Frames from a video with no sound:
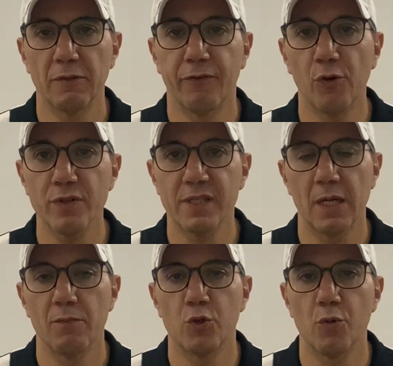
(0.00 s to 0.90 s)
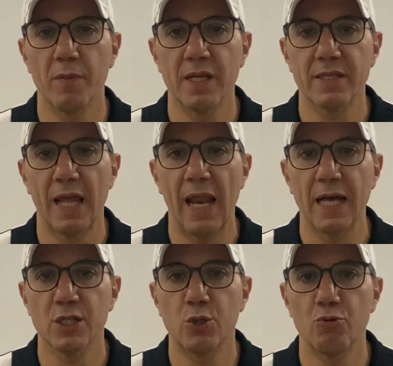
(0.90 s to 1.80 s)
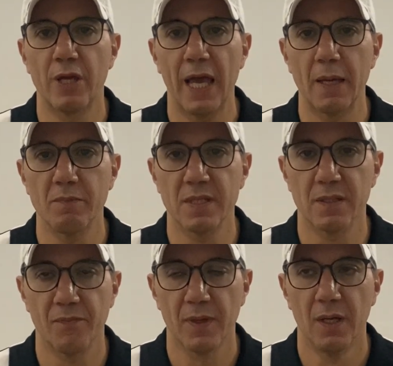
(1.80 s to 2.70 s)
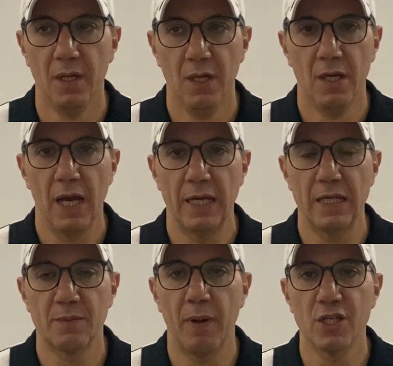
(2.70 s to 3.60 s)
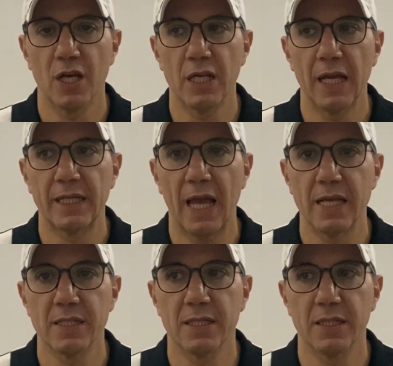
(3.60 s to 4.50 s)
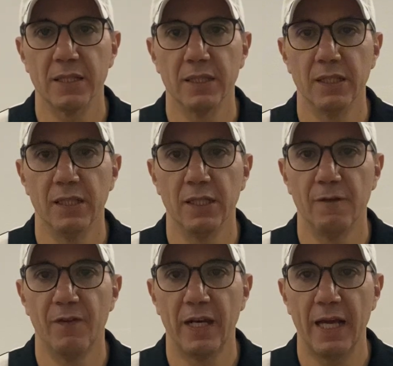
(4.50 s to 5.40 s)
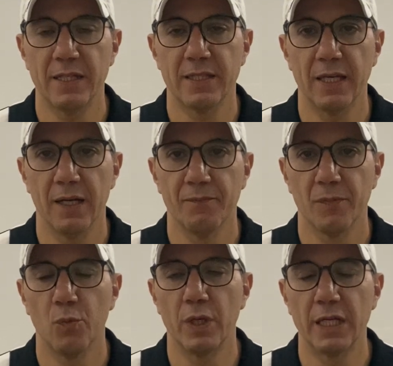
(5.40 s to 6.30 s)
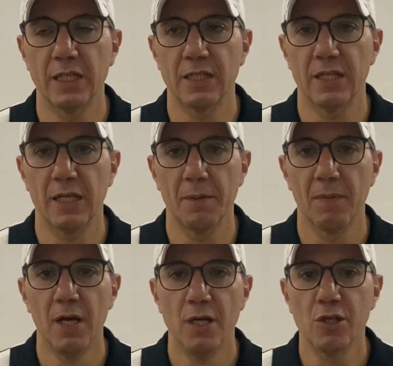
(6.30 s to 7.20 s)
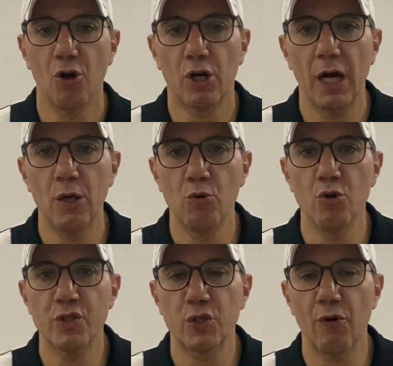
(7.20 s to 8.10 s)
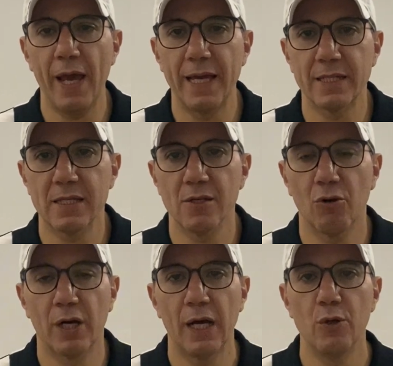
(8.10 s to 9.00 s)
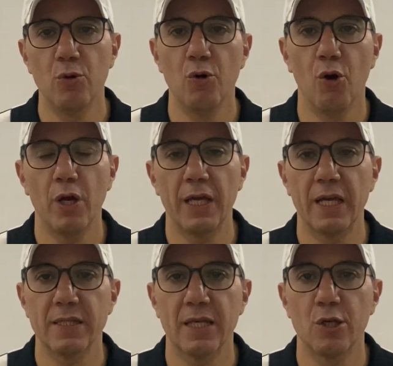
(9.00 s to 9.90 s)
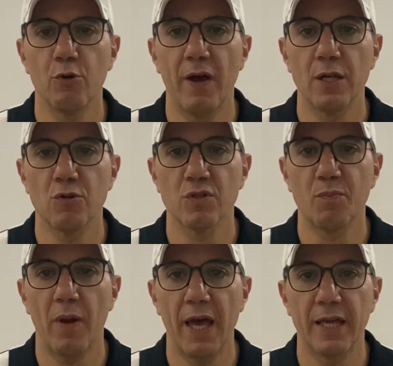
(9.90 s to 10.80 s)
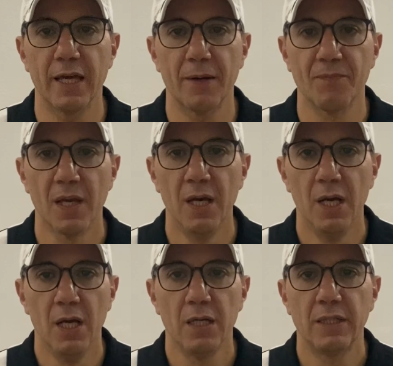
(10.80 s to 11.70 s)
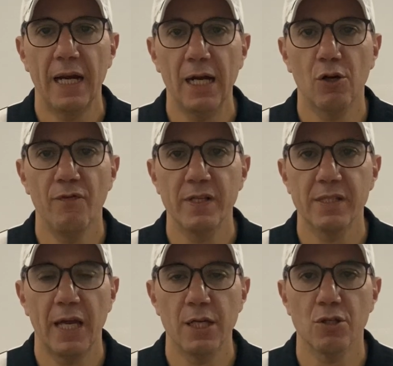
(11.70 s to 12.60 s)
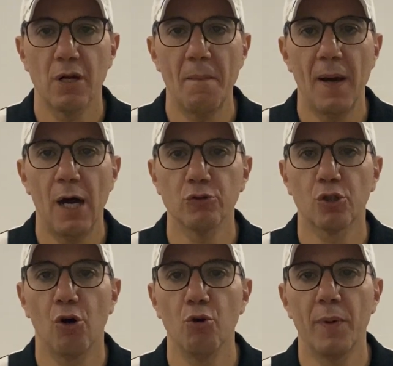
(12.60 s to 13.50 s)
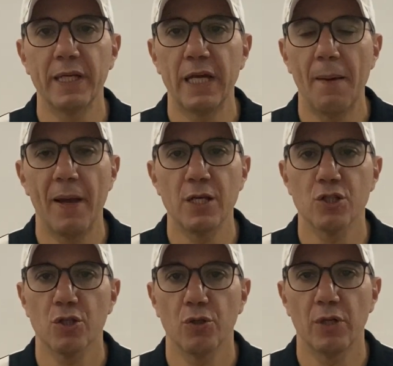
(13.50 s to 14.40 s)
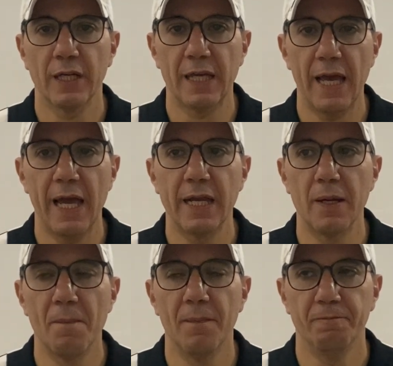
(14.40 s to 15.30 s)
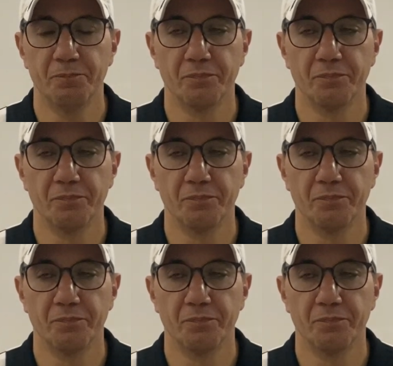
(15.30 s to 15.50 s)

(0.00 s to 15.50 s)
forced him to miss the last 2 games, and especially against Venezia. We needed him. So Calulo is great. So Calulo is a Juventus player. There are conversations about Colomani, I mentioned again.